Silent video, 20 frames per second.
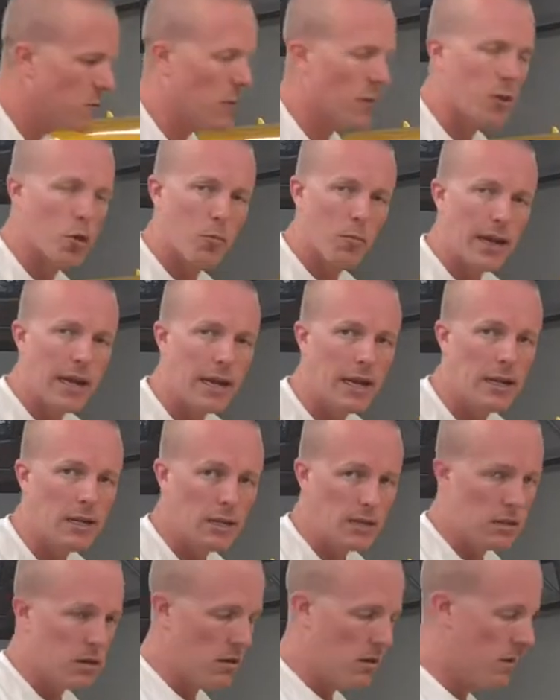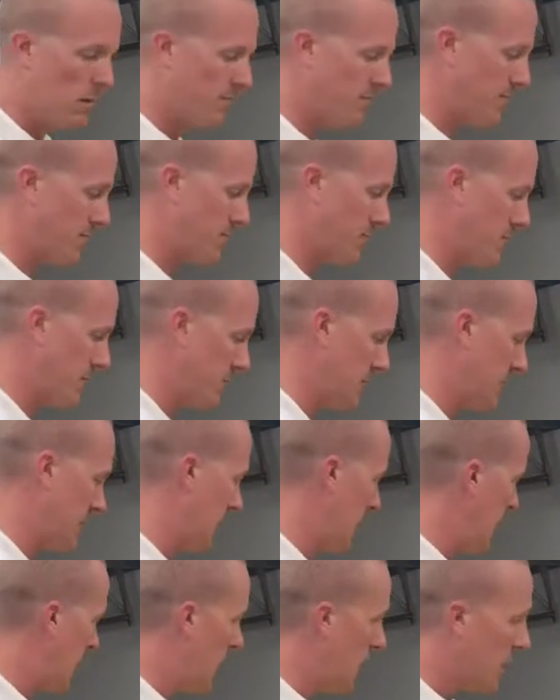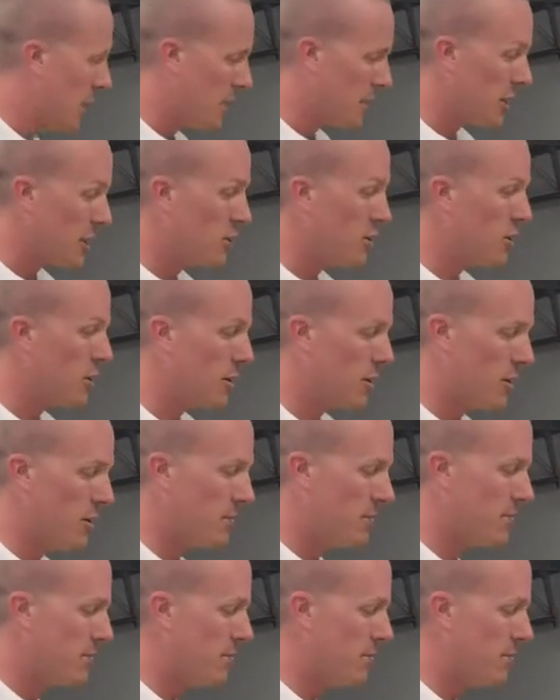with the paint unless you